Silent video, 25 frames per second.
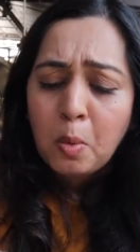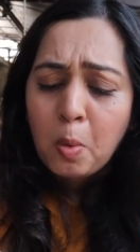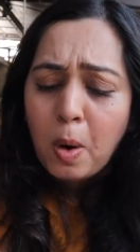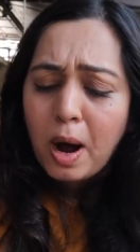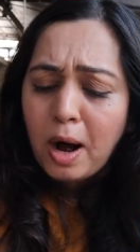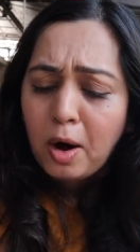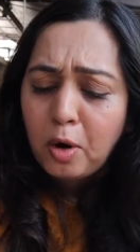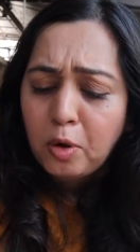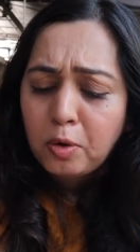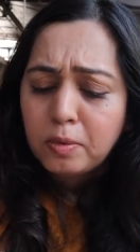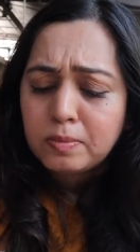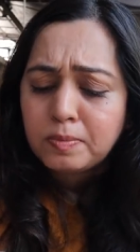
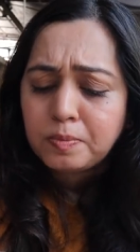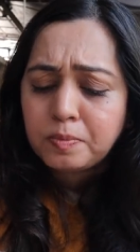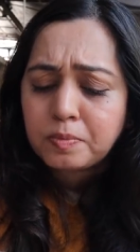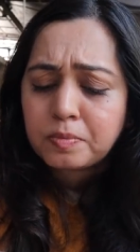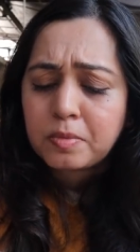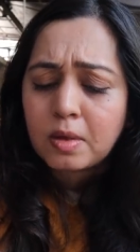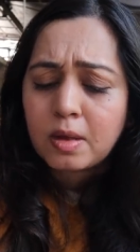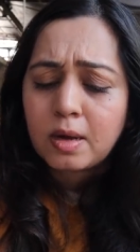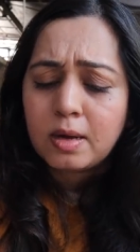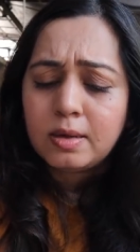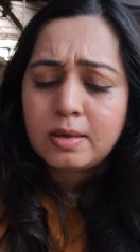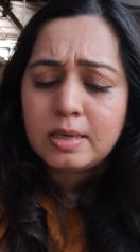Wow,
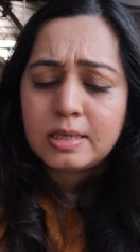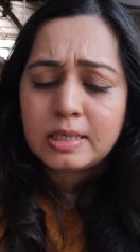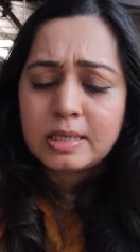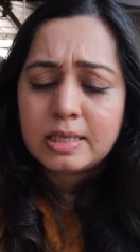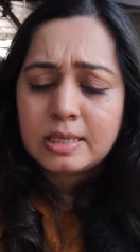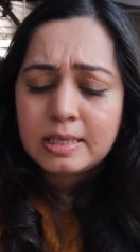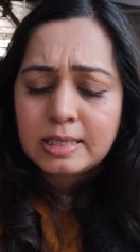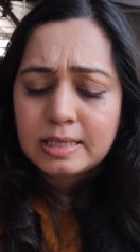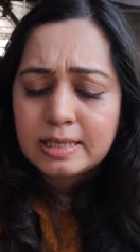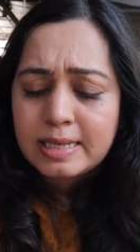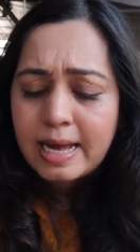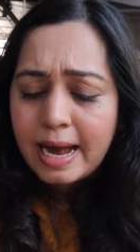
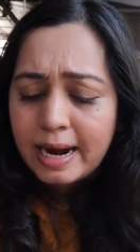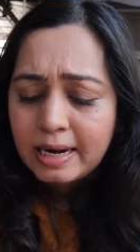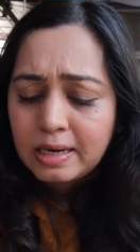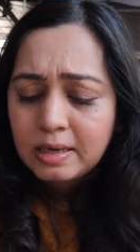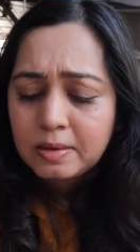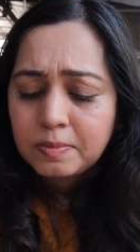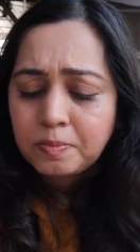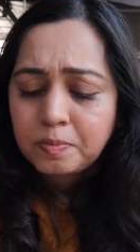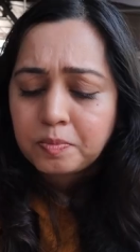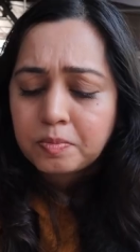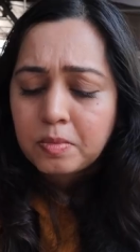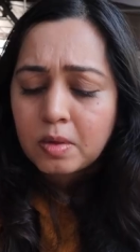this is that
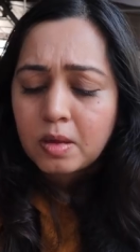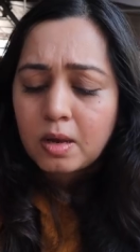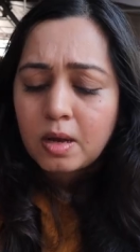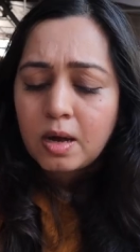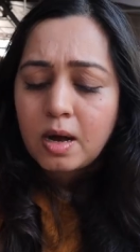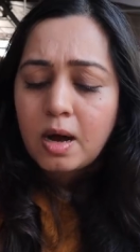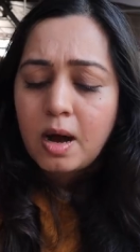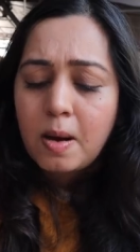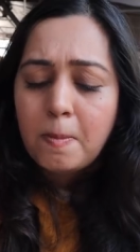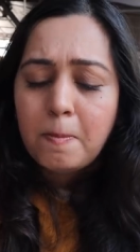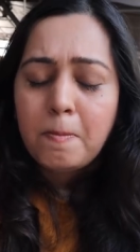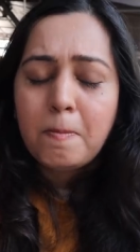
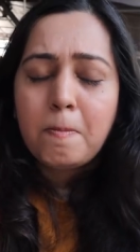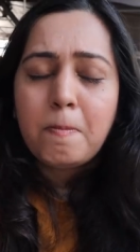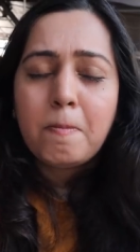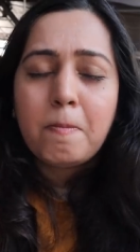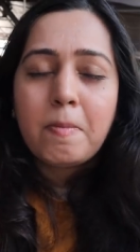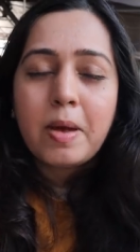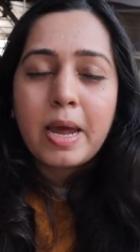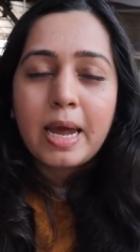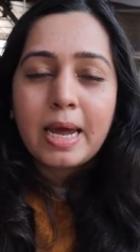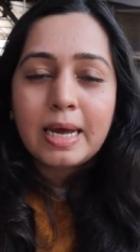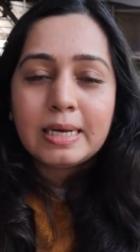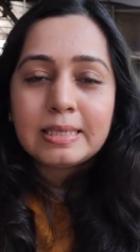
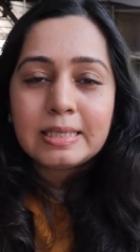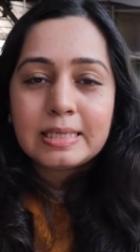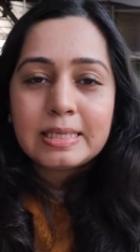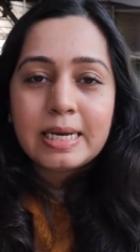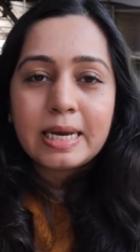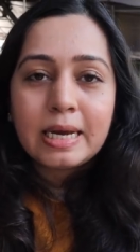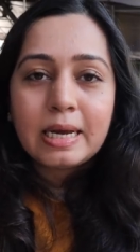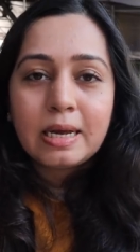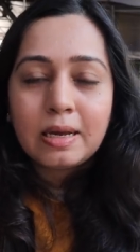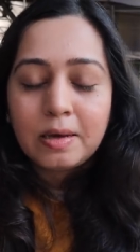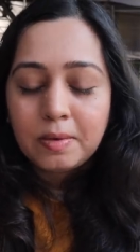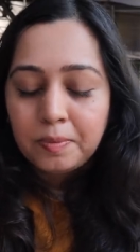
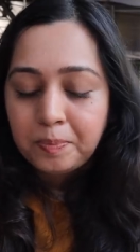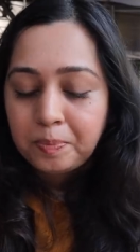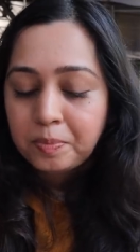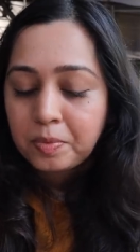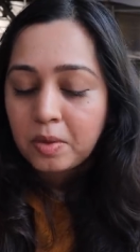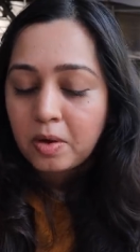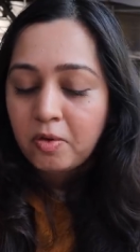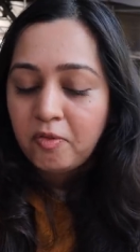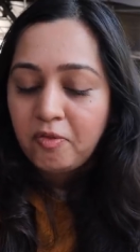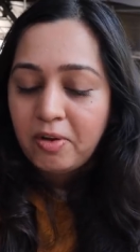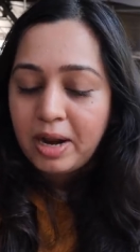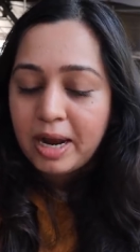amazing
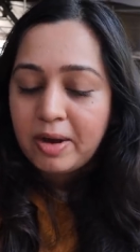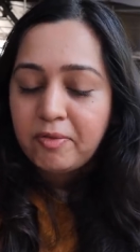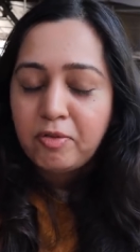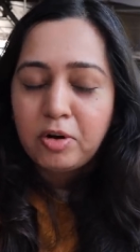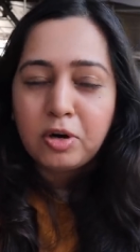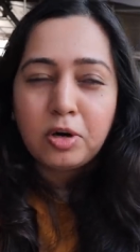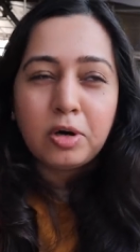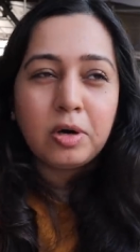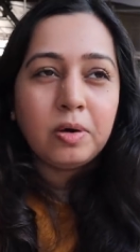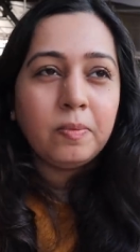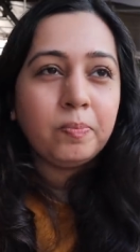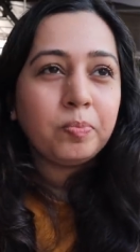
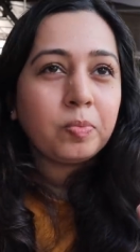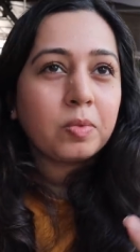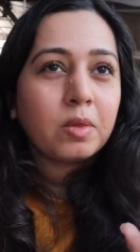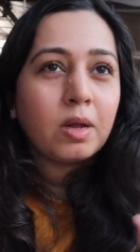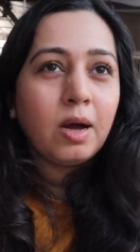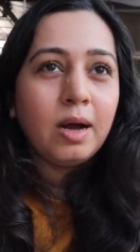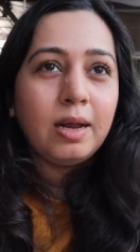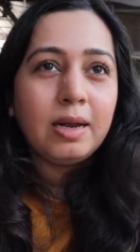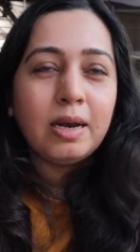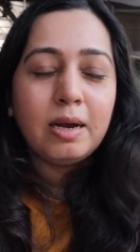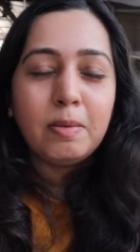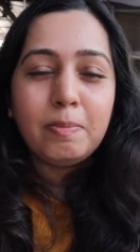flavor,
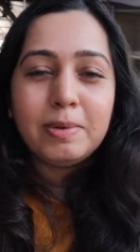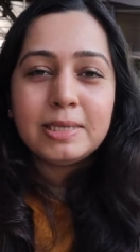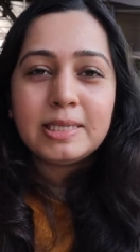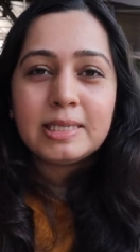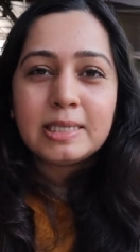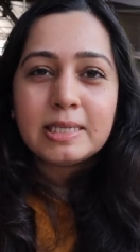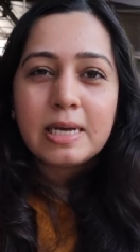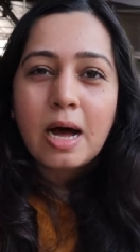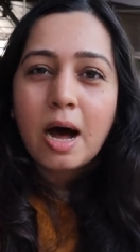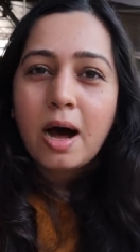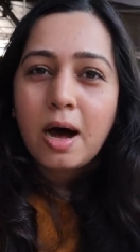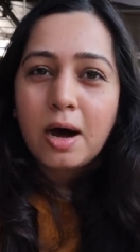a little bit
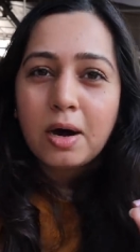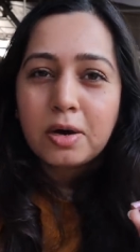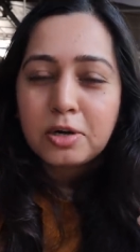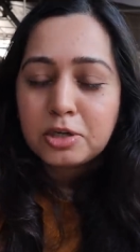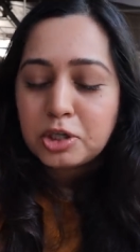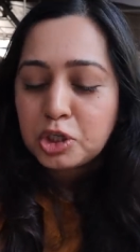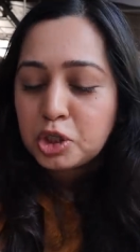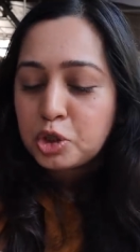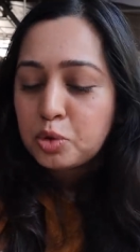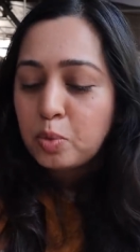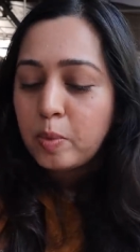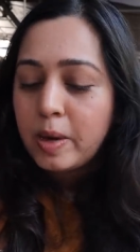
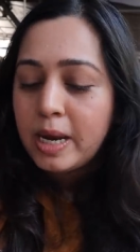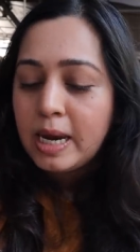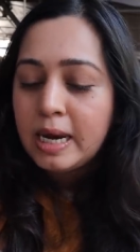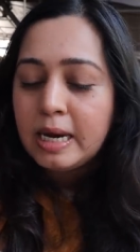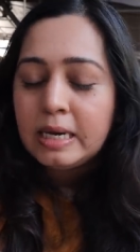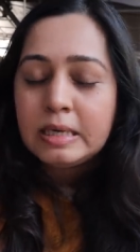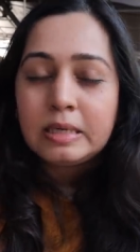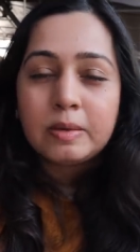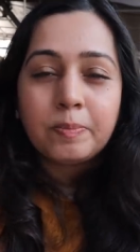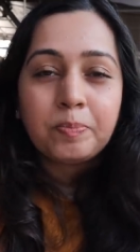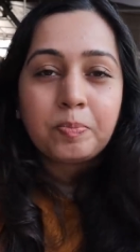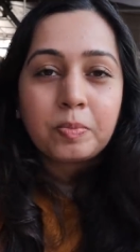sour,
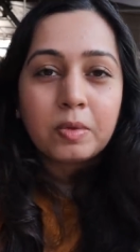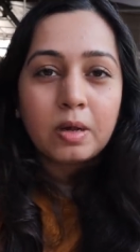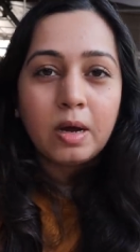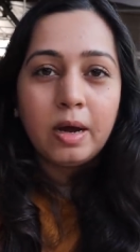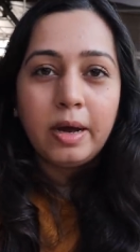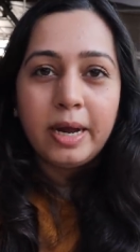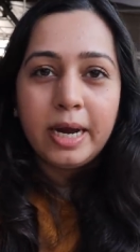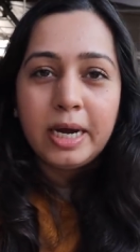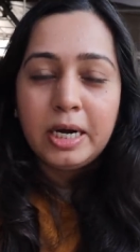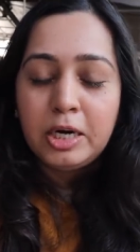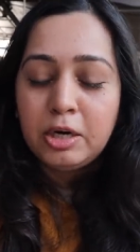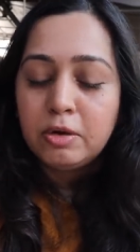sweet,
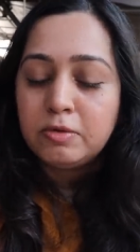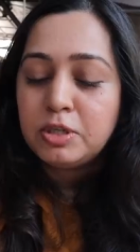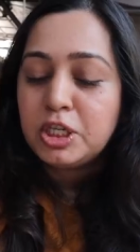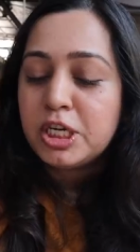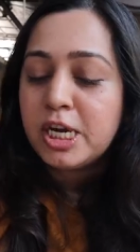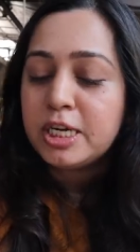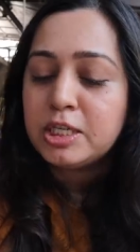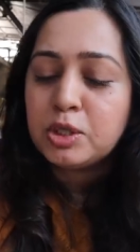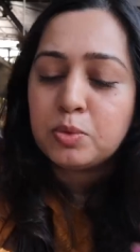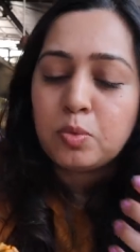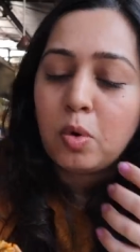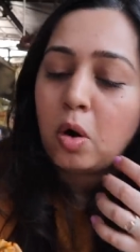a hint of
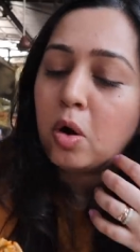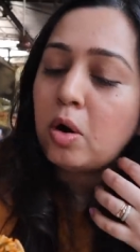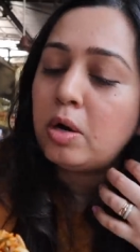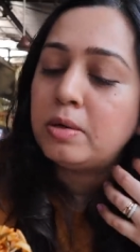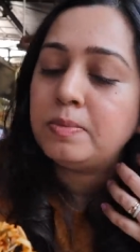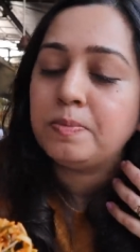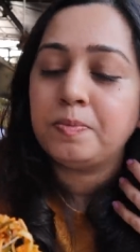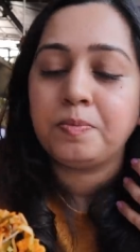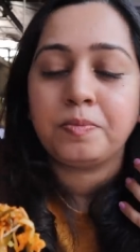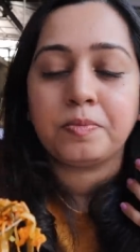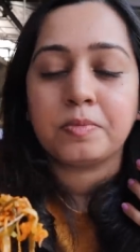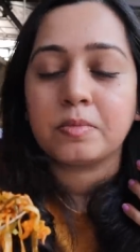
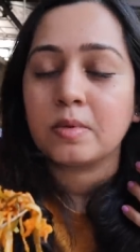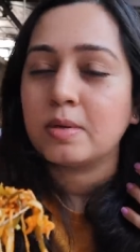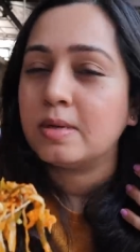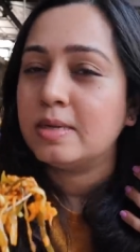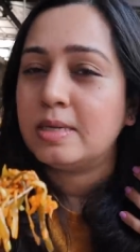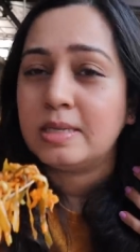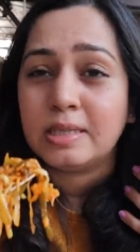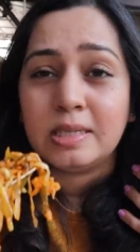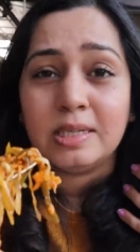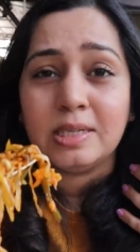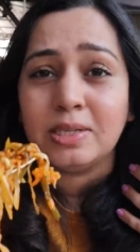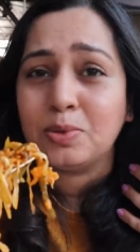schezwan.
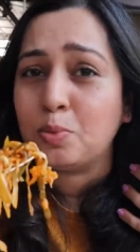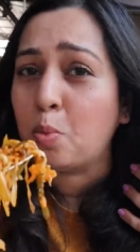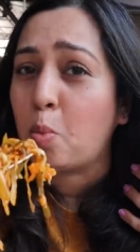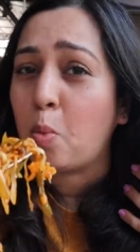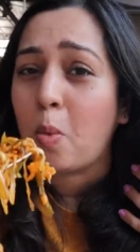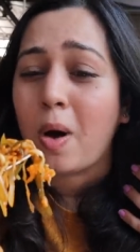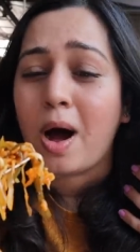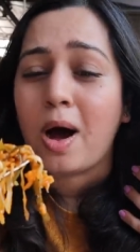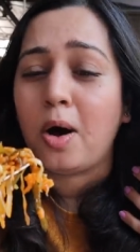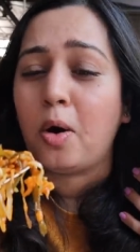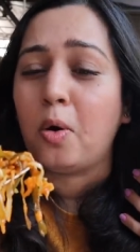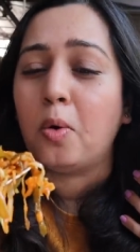This is
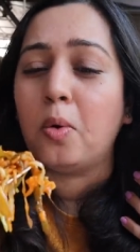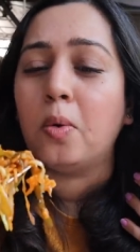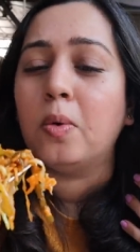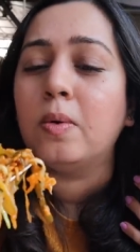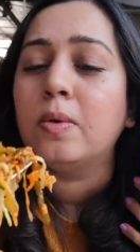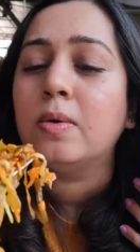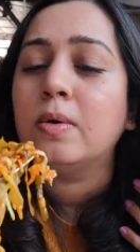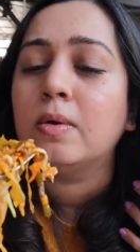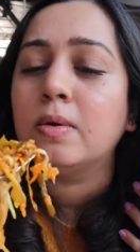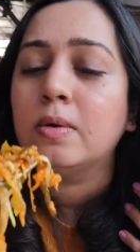wow.